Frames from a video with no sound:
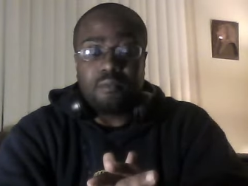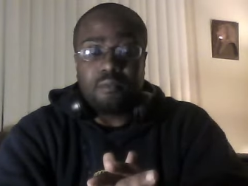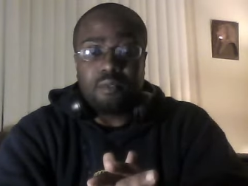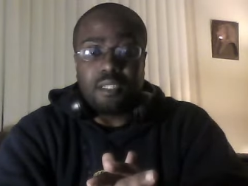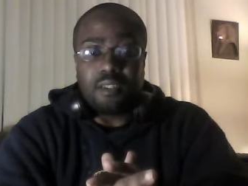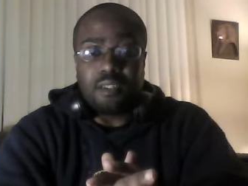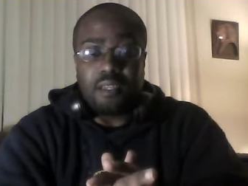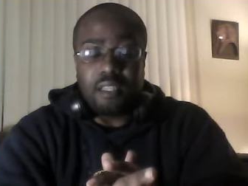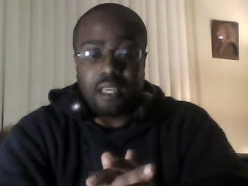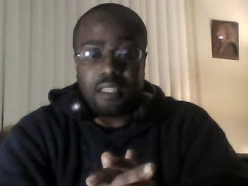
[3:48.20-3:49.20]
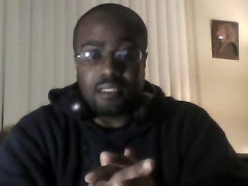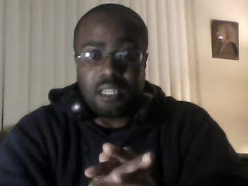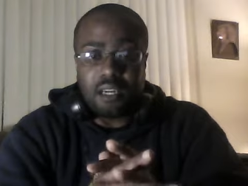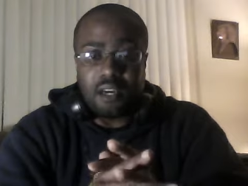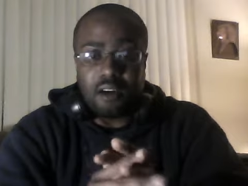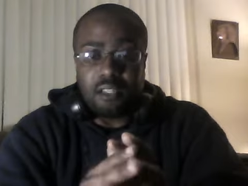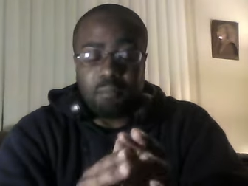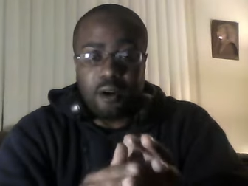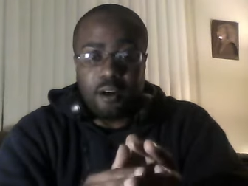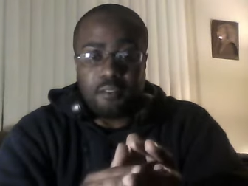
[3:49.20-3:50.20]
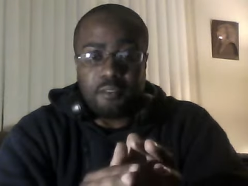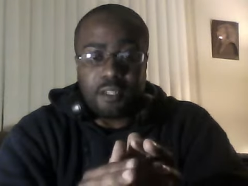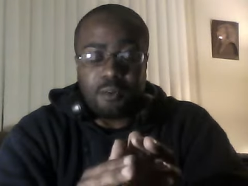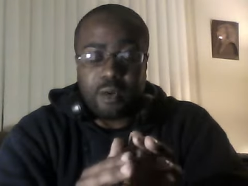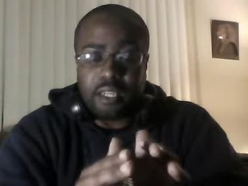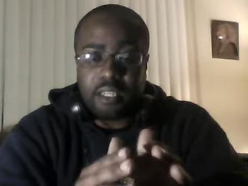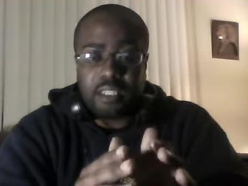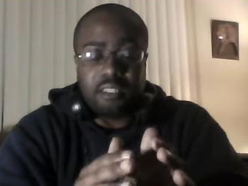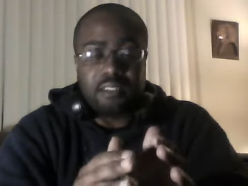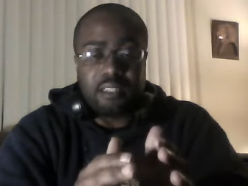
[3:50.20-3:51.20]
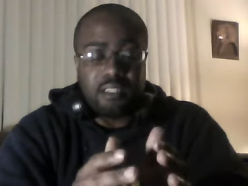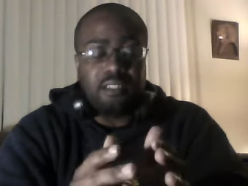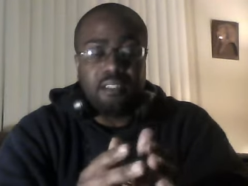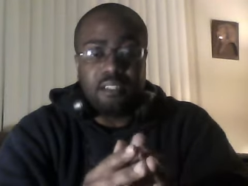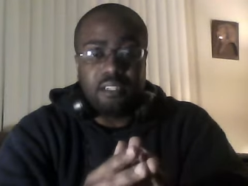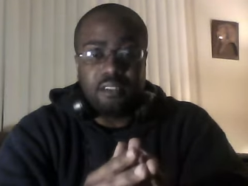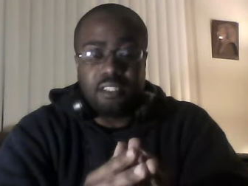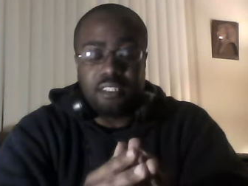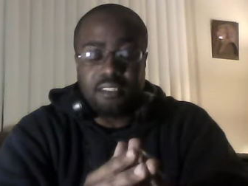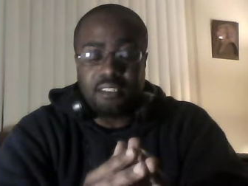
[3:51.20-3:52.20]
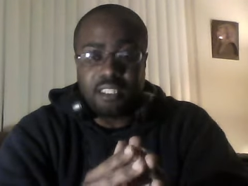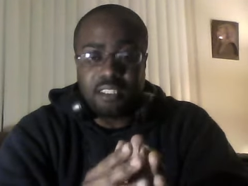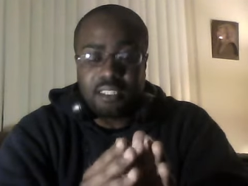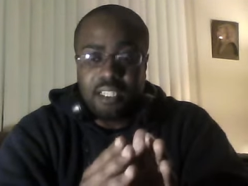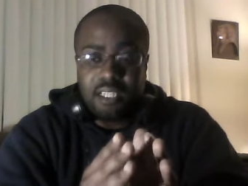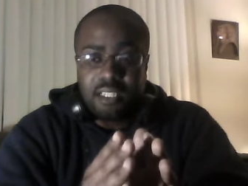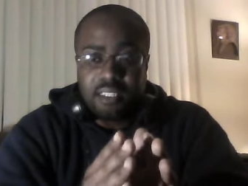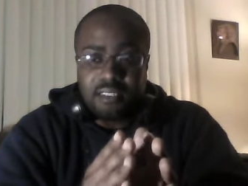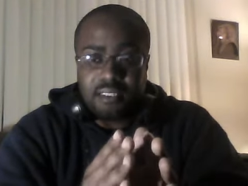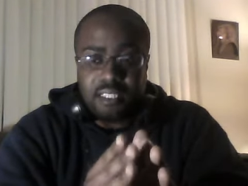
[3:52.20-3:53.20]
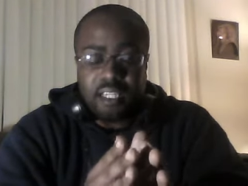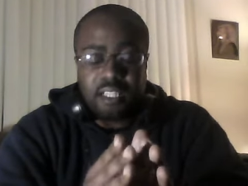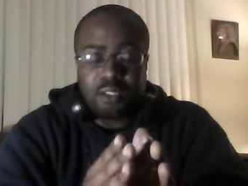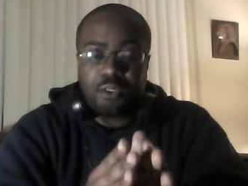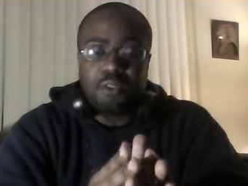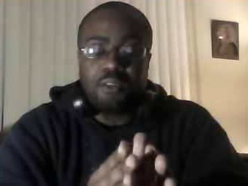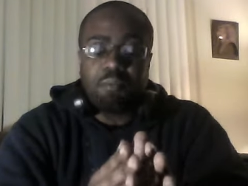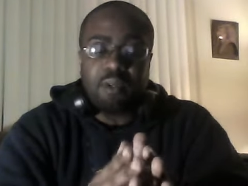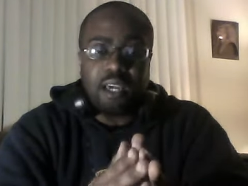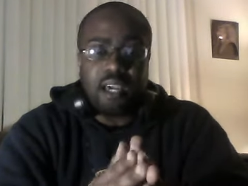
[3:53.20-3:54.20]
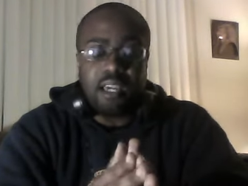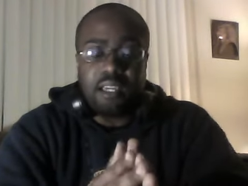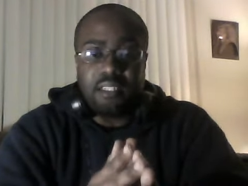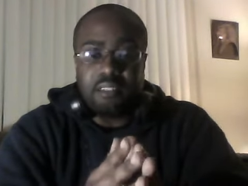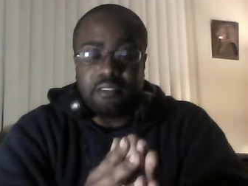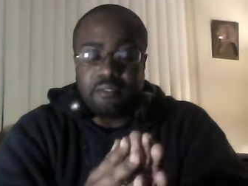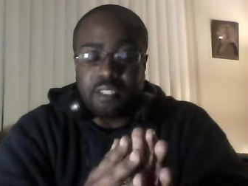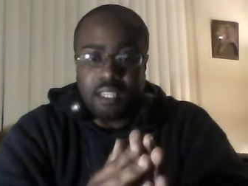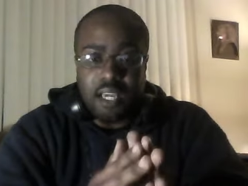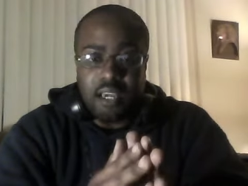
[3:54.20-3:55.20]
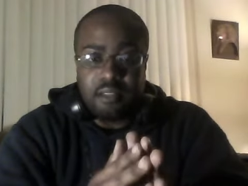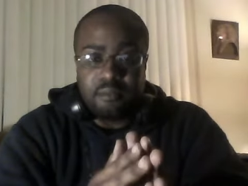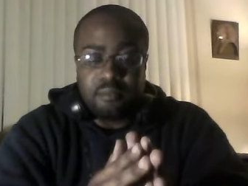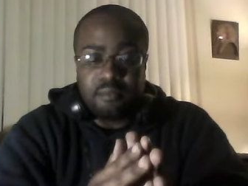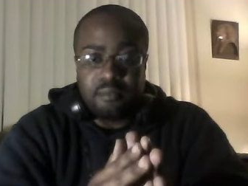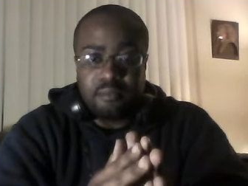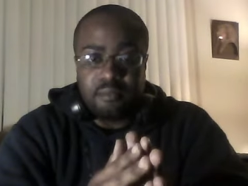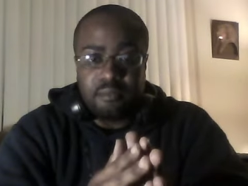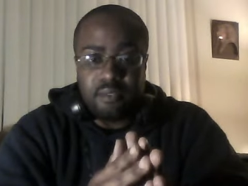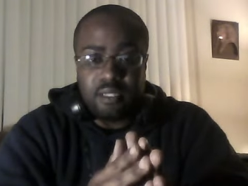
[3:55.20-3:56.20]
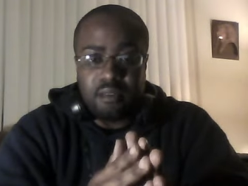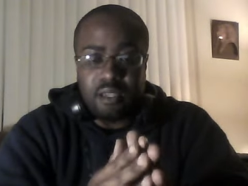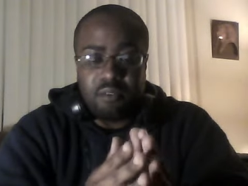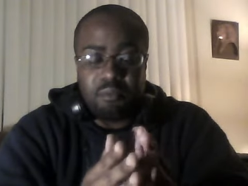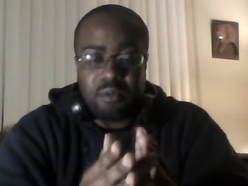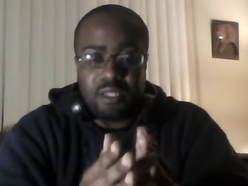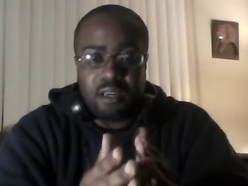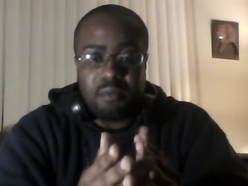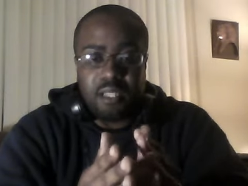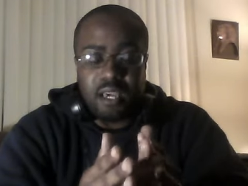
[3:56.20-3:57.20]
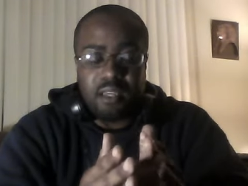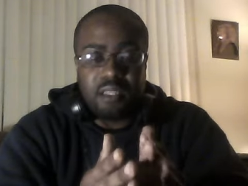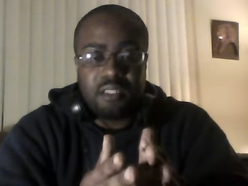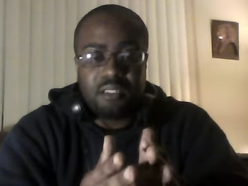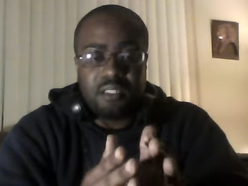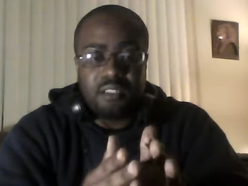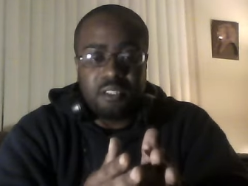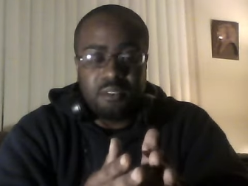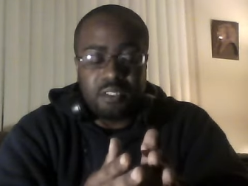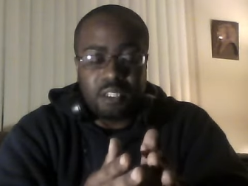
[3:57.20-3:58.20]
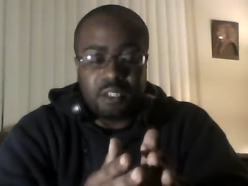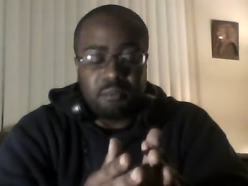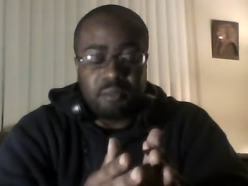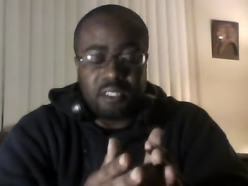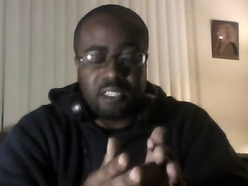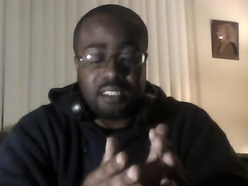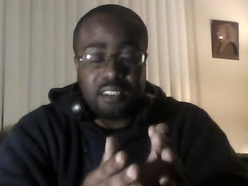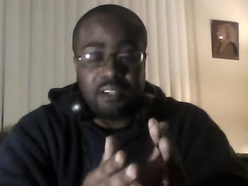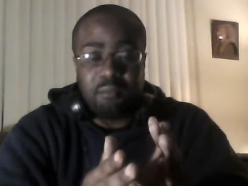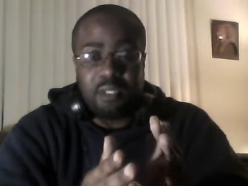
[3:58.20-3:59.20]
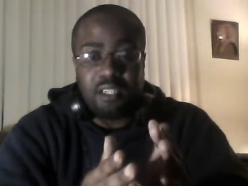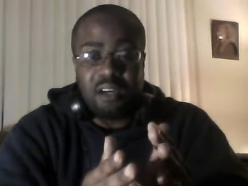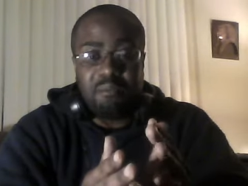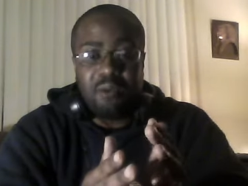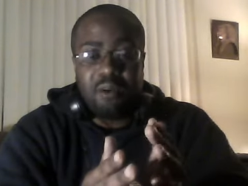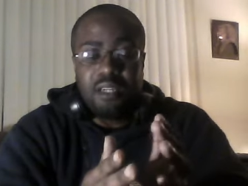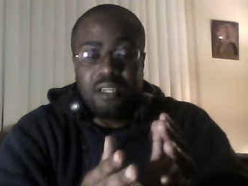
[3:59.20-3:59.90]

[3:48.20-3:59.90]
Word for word: you know and that's all a part of the awakening thing you know it's just seeing the truth behind the facade you know it will become a lot easier to do so because they will become more